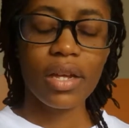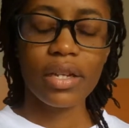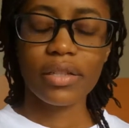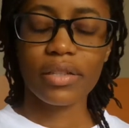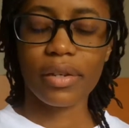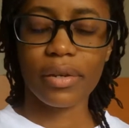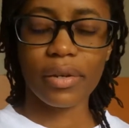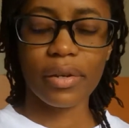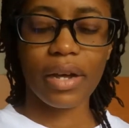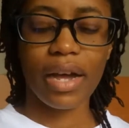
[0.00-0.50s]

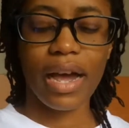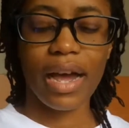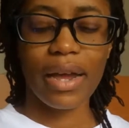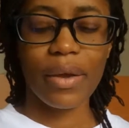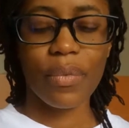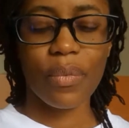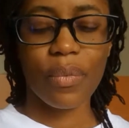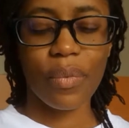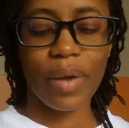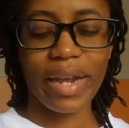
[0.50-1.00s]
So
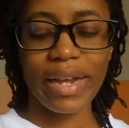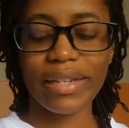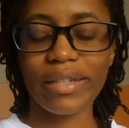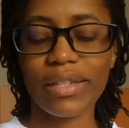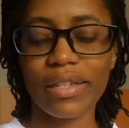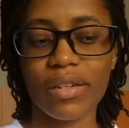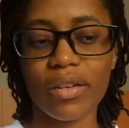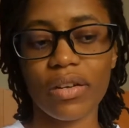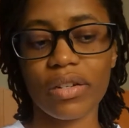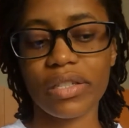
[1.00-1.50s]
I
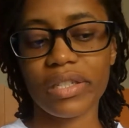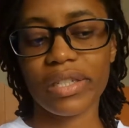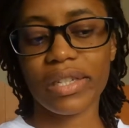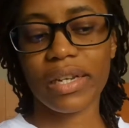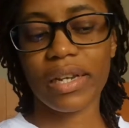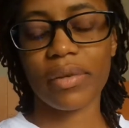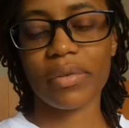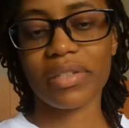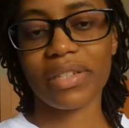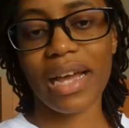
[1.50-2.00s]
waited
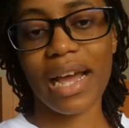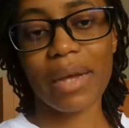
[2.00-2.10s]
until I was